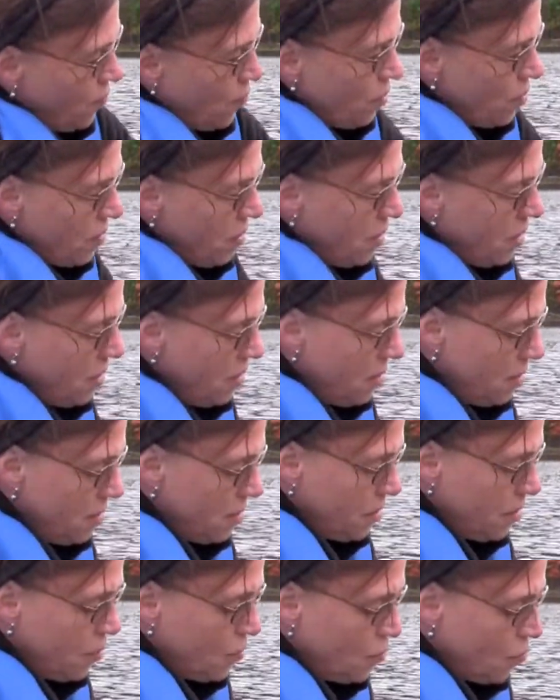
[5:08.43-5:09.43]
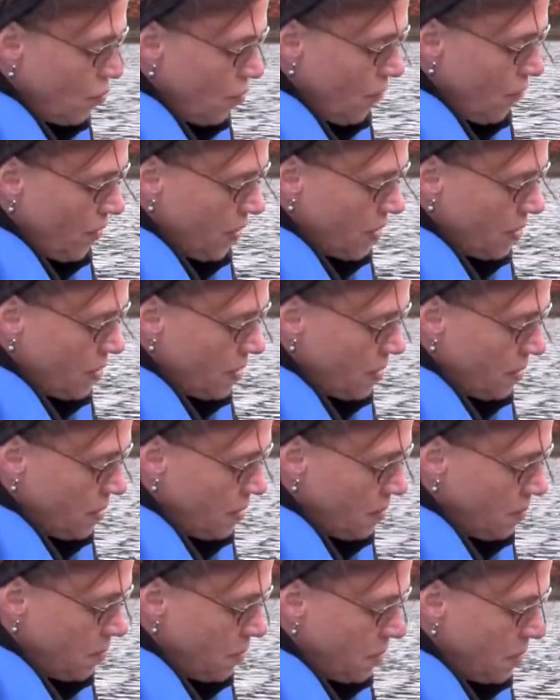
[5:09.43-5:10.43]
for the eutrophic
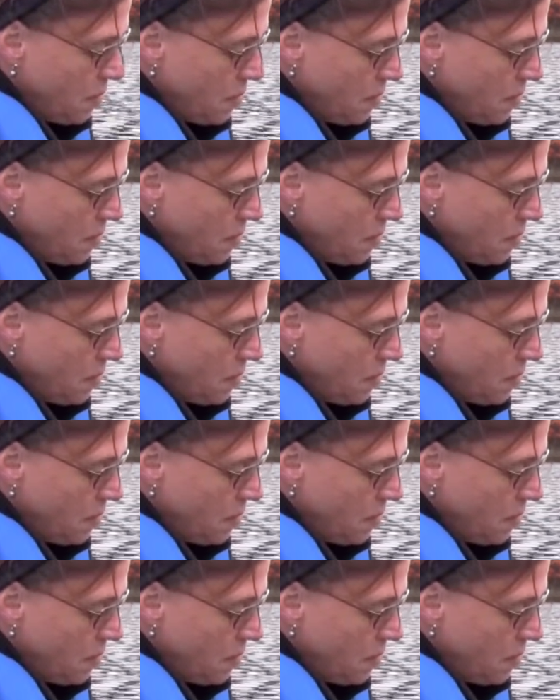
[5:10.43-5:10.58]
systems.